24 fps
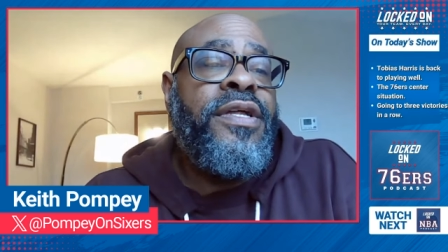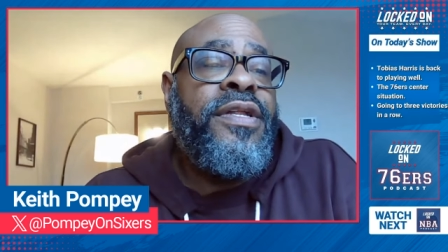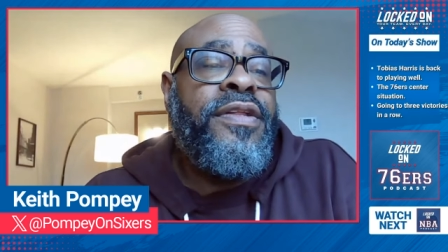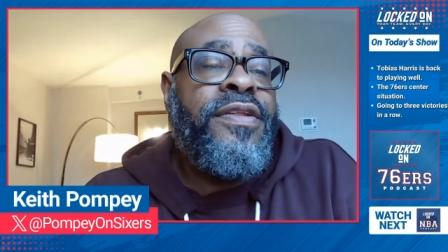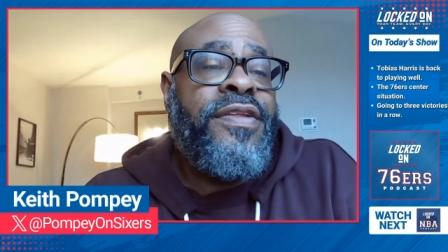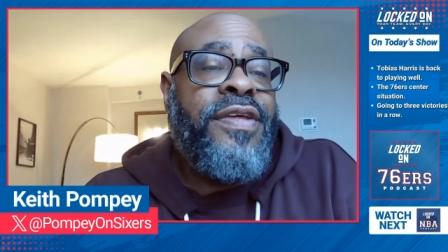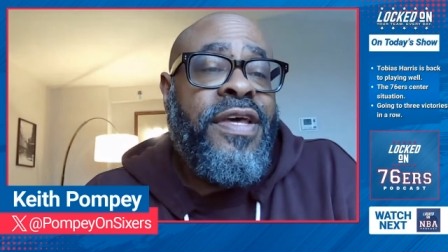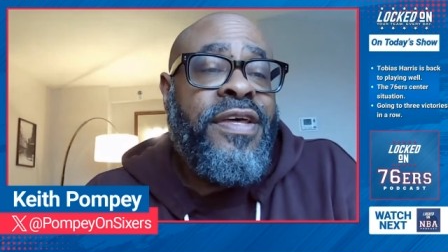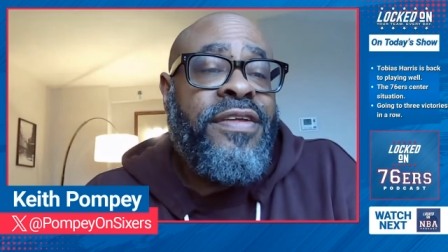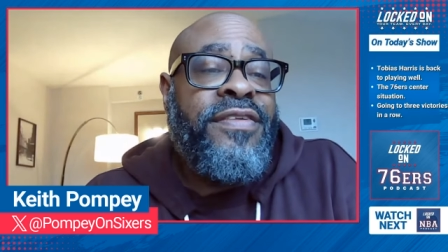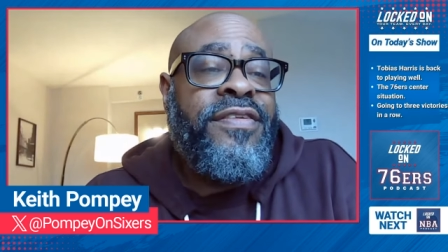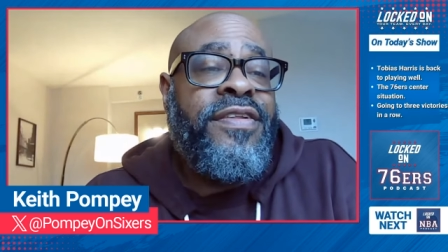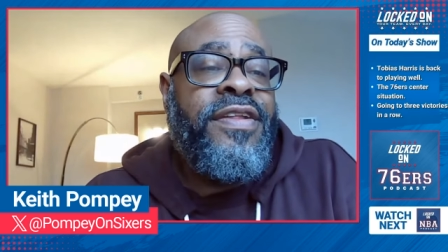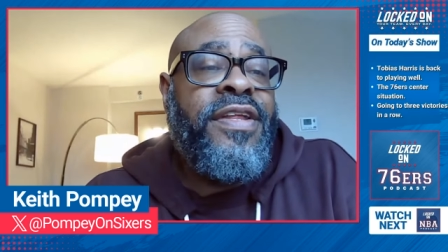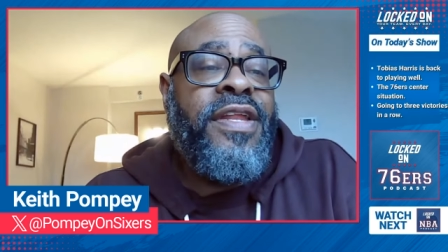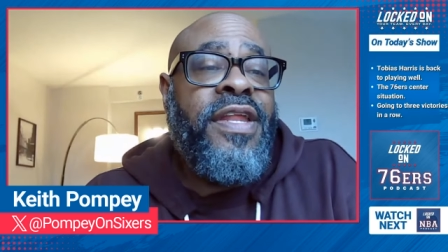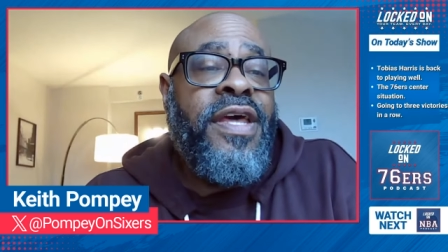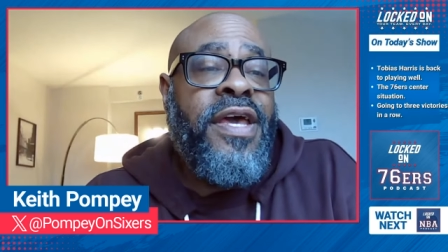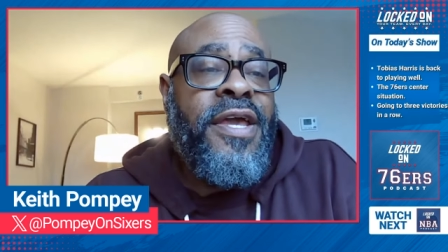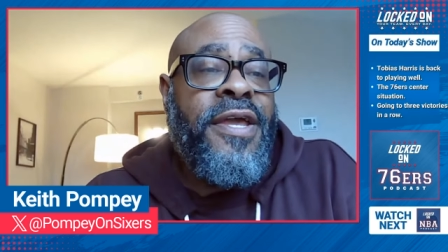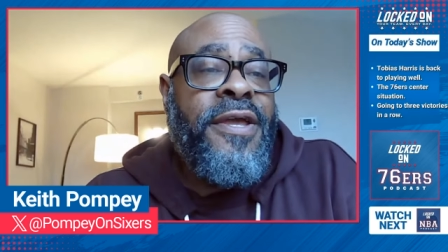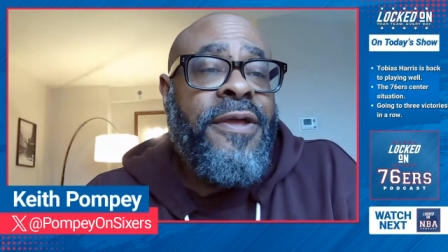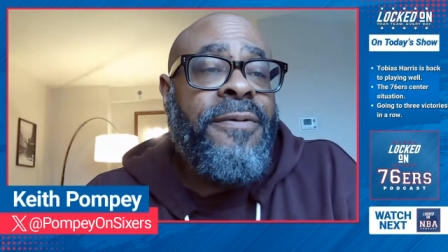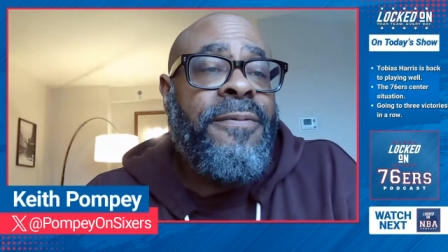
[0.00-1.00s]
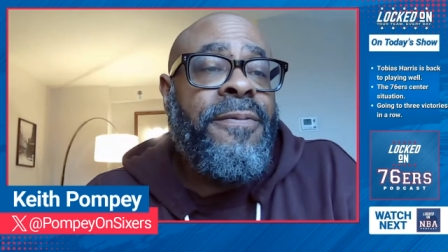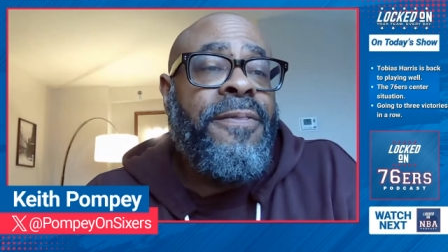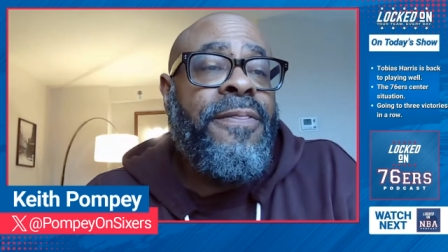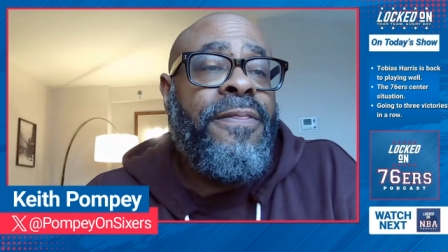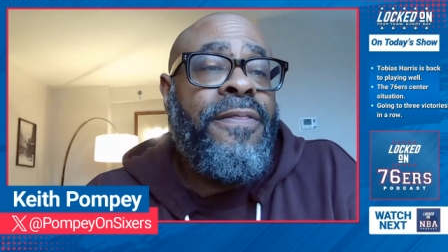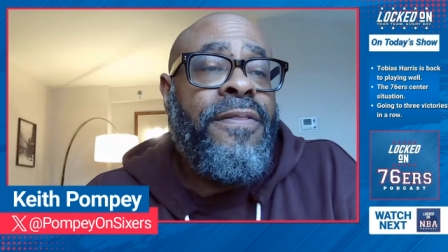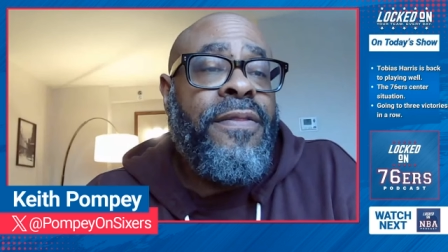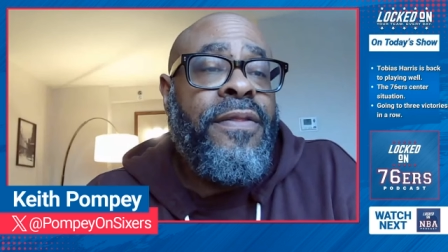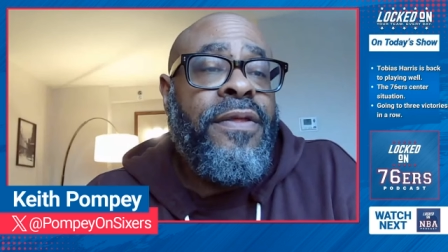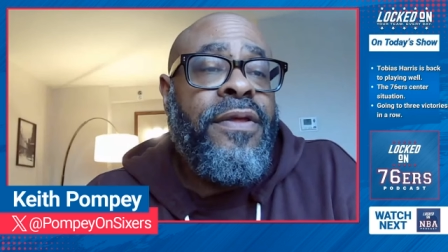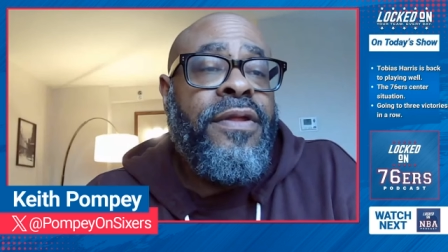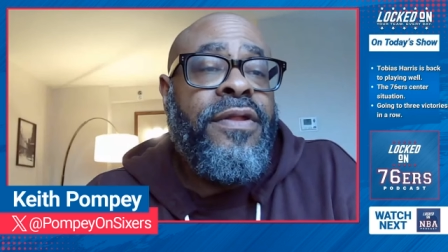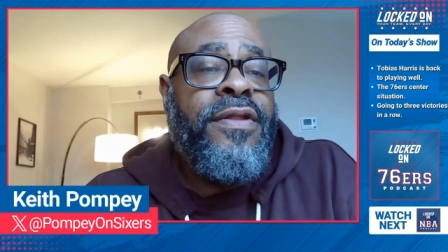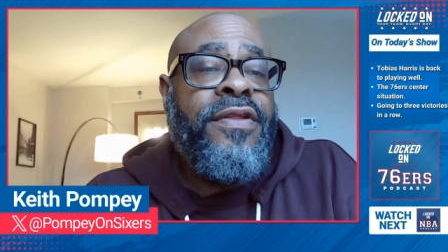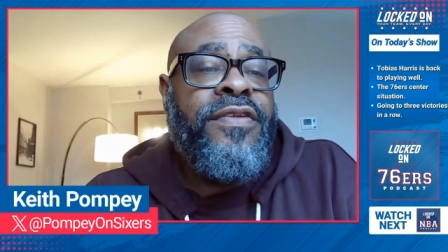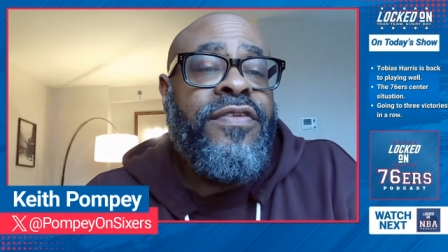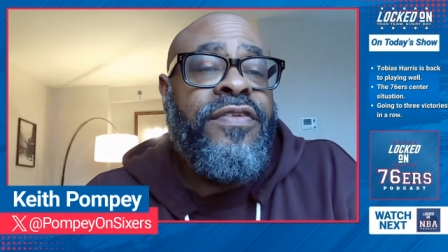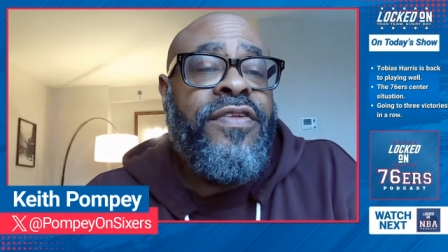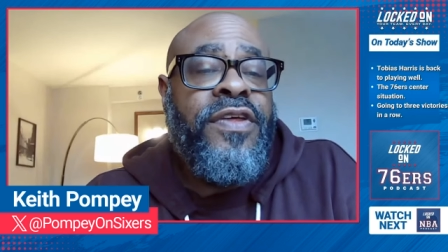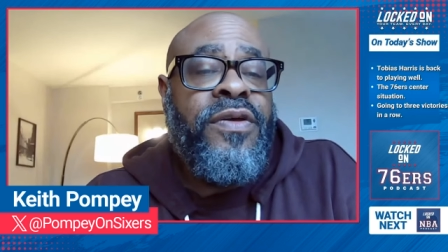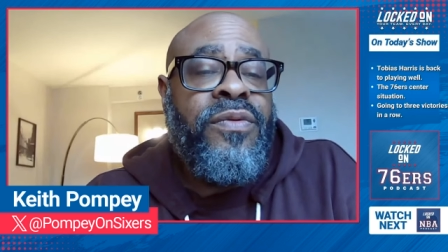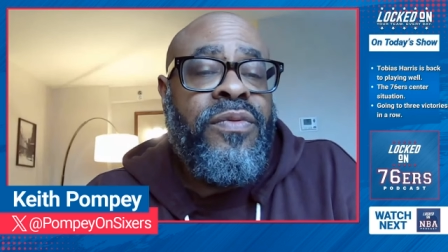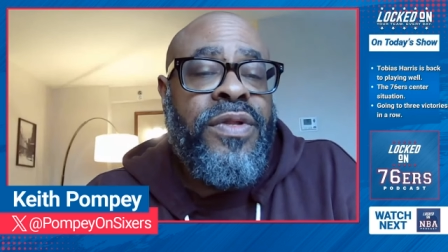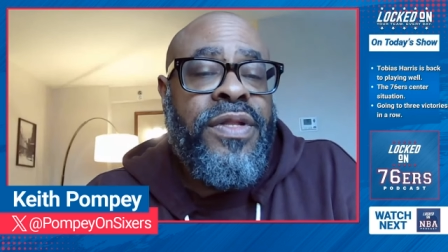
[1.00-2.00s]
test tonight to
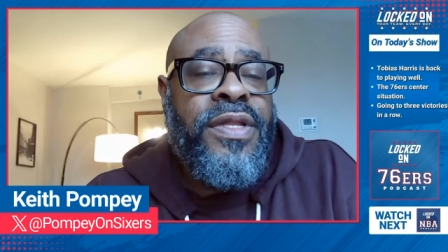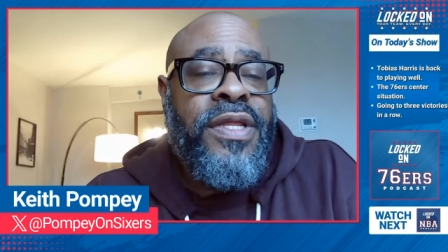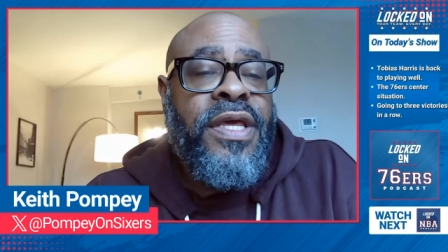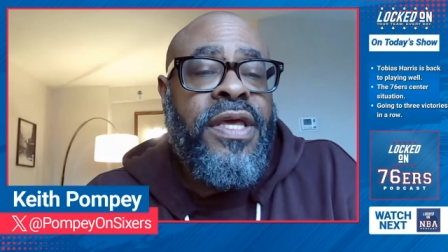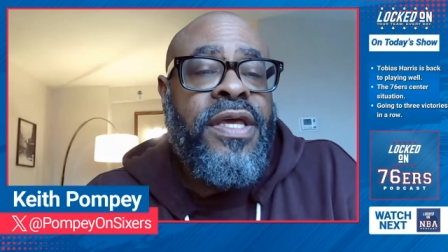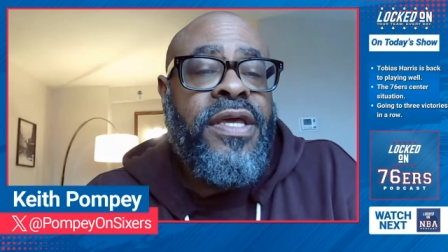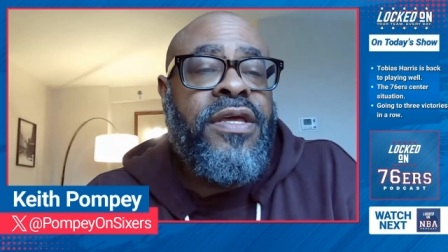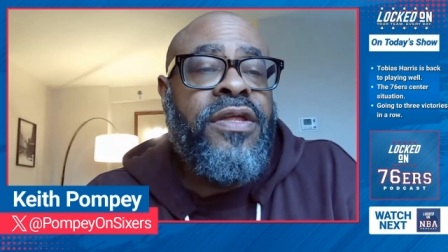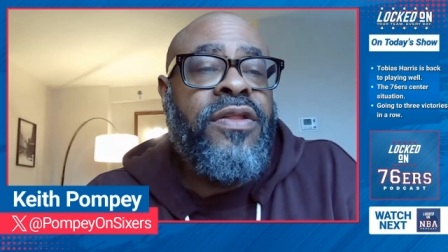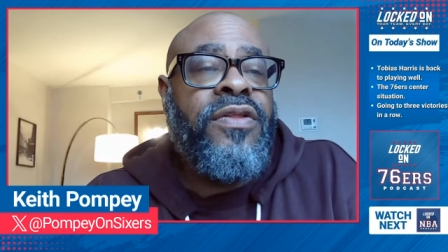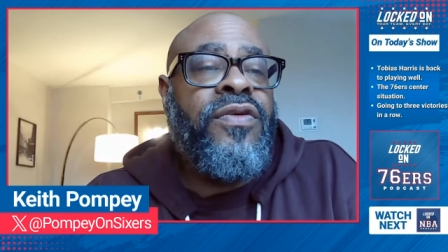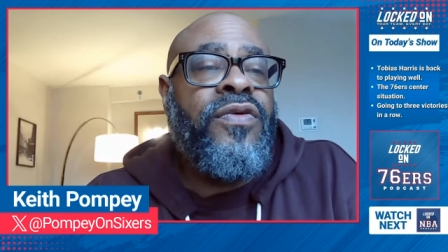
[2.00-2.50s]
see what they can